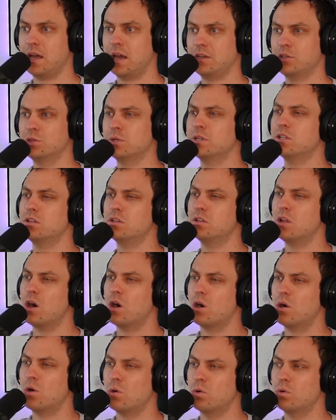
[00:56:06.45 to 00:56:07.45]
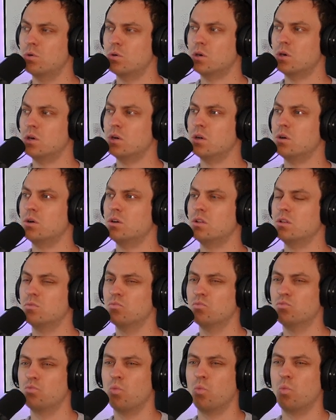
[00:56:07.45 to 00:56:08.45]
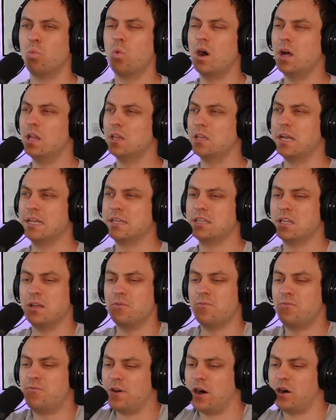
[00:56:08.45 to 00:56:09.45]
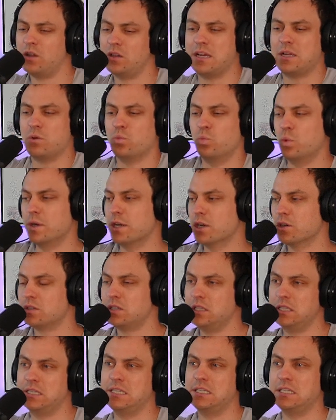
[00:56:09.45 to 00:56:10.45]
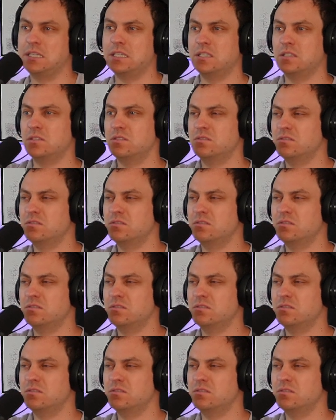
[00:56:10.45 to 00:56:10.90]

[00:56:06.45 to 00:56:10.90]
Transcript: And you didn't know what like it felt like weirdly.